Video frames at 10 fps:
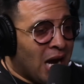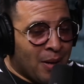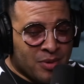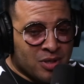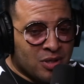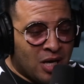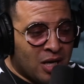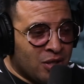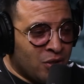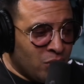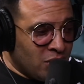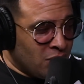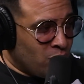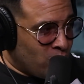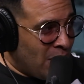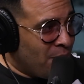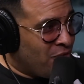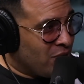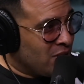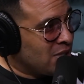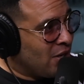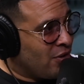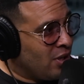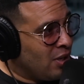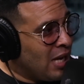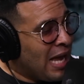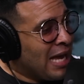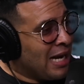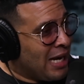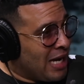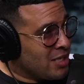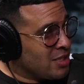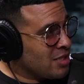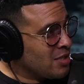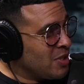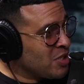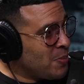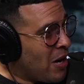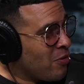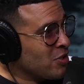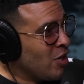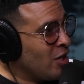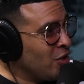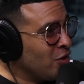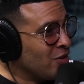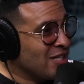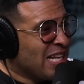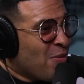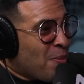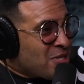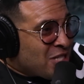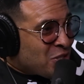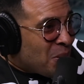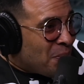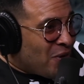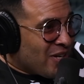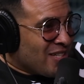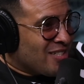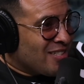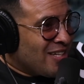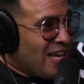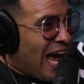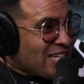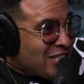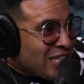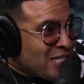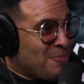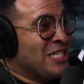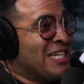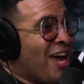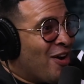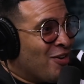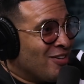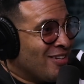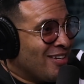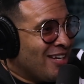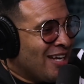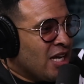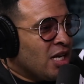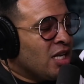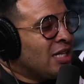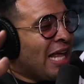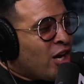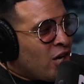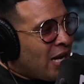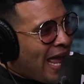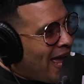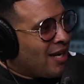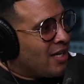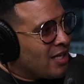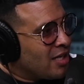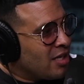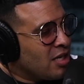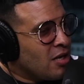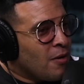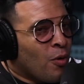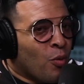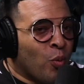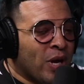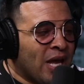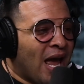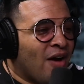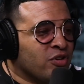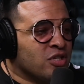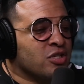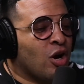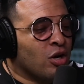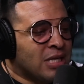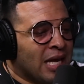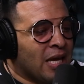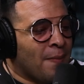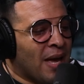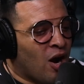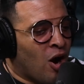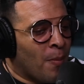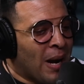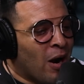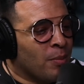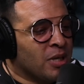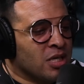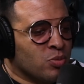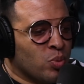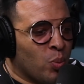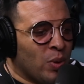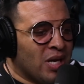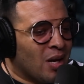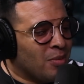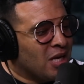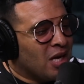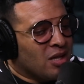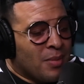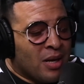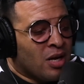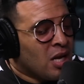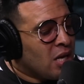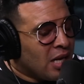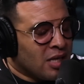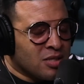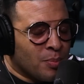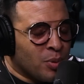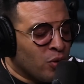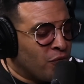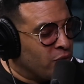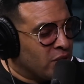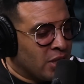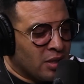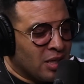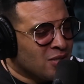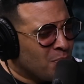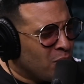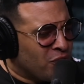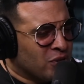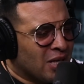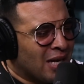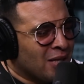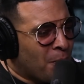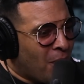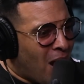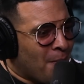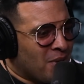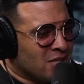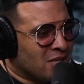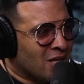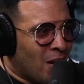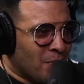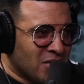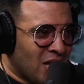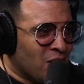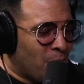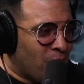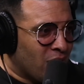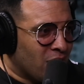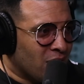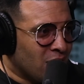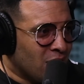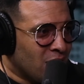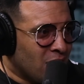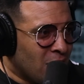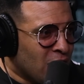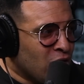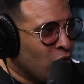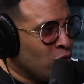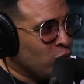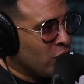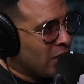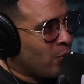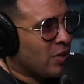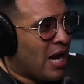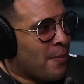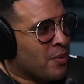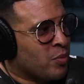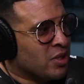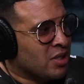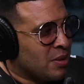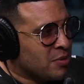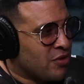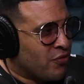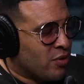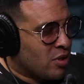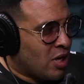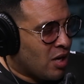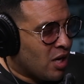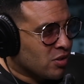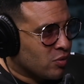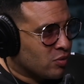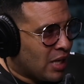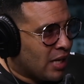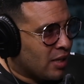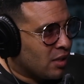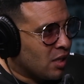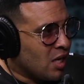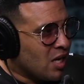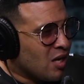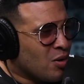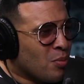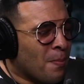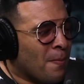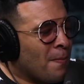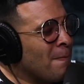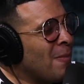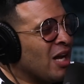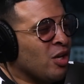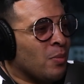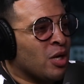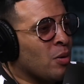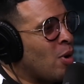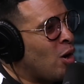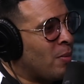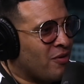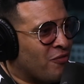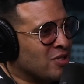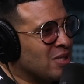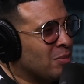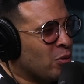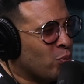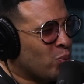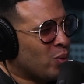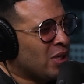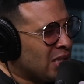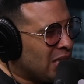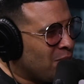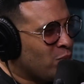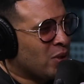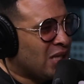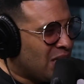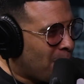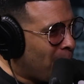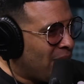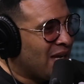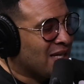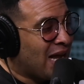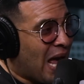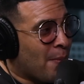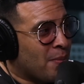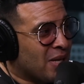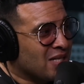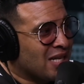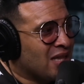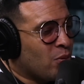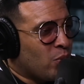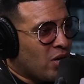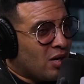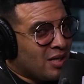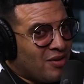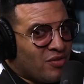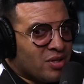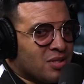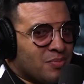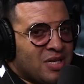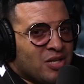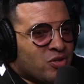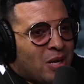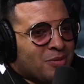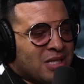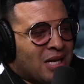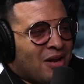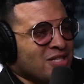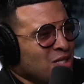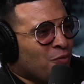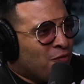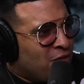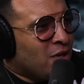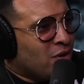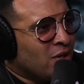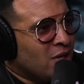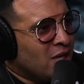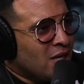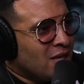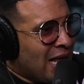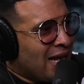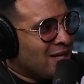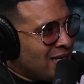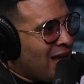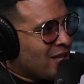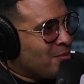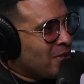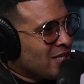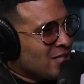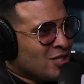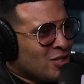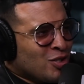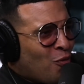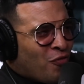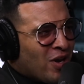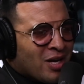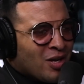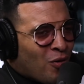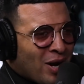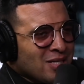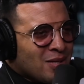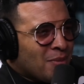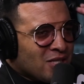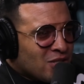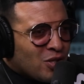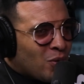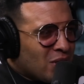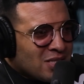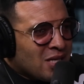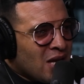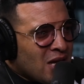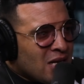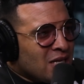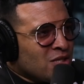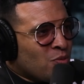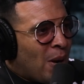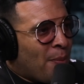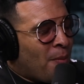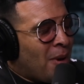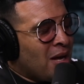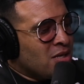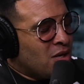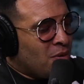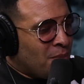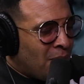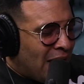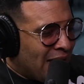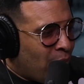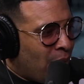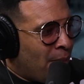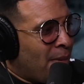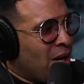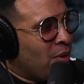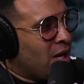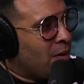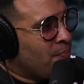I'm the uh, union rep for this area, mm-hmm. and I got just as much power as all of you because I represent your employees. Mm-hmm. I shut this bitch down. Mm-hmm. They couldn't handle it. Mm-hmm. We have to start taking back our power because when we come together, man, it's a beautiful thing. It's a beautiful thing. The problem is the coming together part. Mm-hmm. You know, you look at what happened with Nipsey uh, Hussle dying. Mm-hmm monumental moment for something really, really big to happen because I think we are. And even t- yesterday, I was saying I still feel that death because mm-hmm. it's just so fucking crazy to me and just so it does doesn't wrap our mind uh, my, I can't wrap my mind around so it.